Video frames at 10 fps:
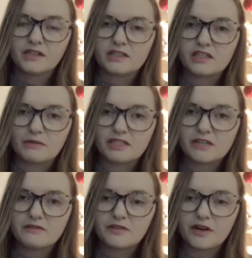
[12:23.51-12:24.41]

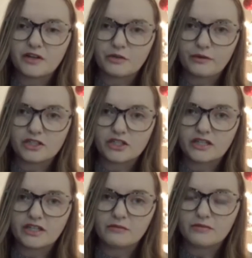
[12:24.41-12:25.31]
Summative
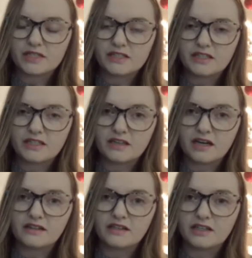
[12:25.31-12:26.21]
evaluation can be seen
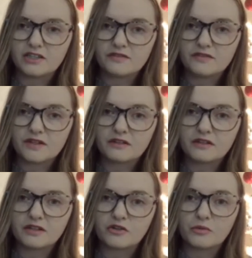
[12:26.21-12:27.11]
at the end of the
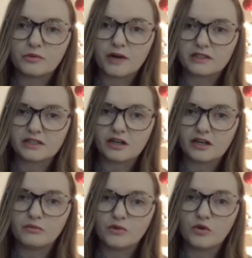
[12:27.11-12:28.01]
clinical practicum